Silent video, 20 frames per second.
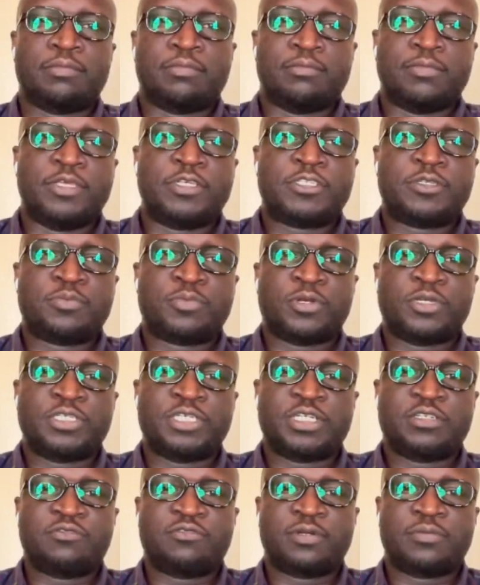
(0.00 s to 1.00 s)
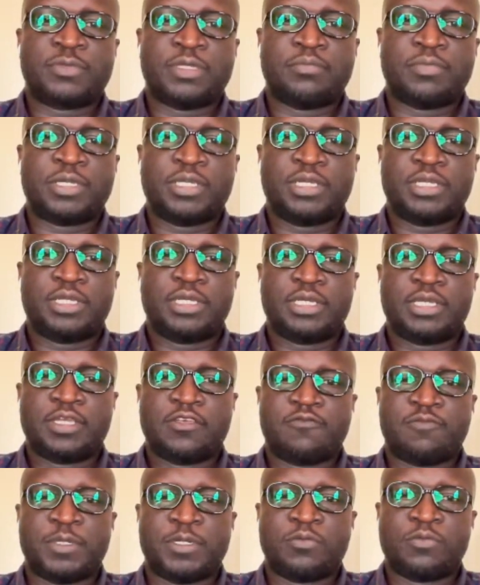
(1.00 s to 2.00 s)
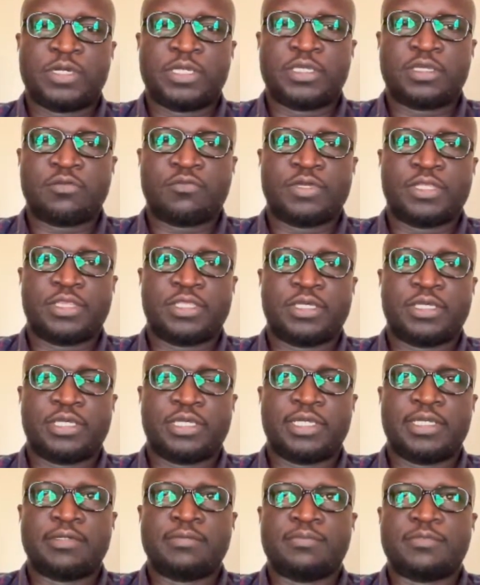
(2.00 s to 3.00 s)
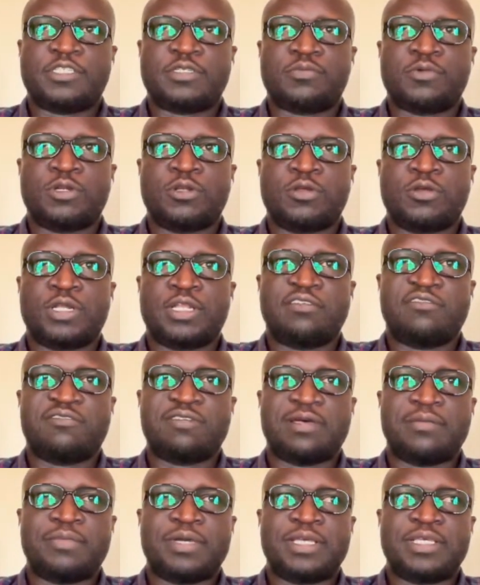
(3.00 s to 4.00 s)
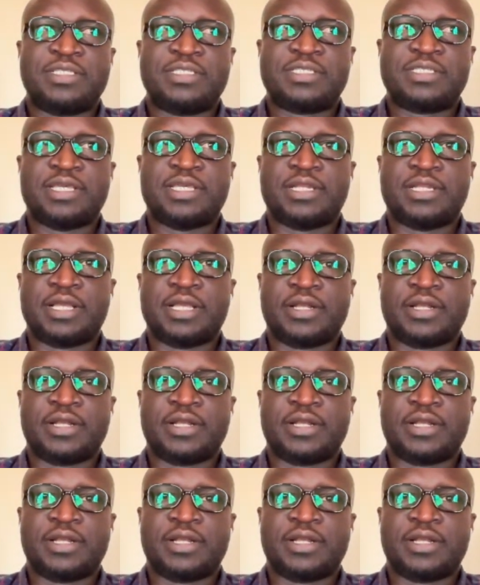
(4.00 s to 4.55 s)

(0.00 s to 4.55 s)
This project from the beginning has been working with smallholder farmers and